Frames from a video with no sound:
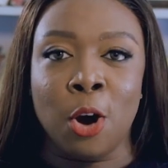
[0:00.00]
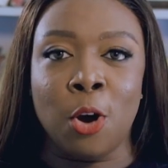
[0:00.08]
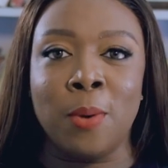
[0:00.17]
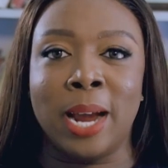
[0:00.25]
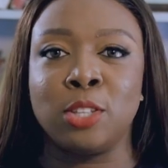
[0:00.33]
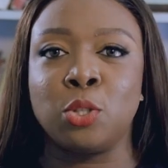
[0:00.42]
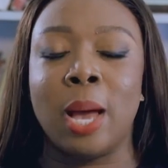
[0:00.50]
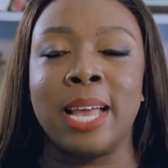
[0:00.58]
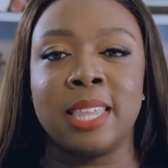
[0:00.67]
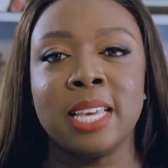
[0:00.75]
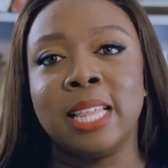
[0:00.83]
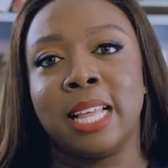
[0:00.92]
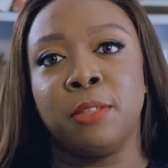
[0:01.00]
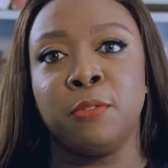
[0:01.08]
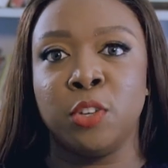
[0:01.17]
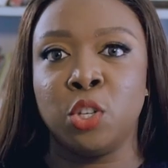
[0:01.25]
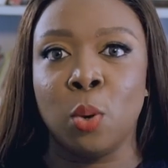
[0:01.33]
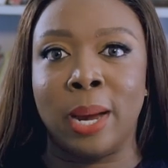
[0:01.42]
All right. So I think that the
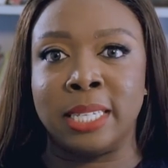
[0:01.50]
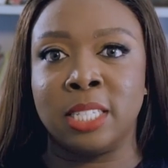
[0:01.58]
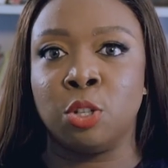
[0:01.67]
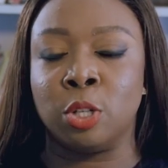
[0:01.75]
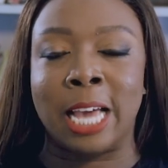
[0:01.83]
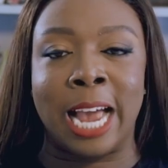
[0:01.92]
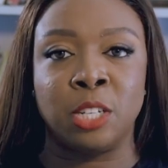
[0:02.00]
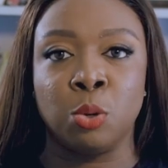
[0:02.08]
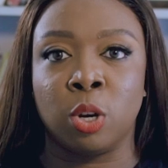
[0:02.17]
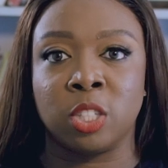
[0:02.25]
video I did on ideal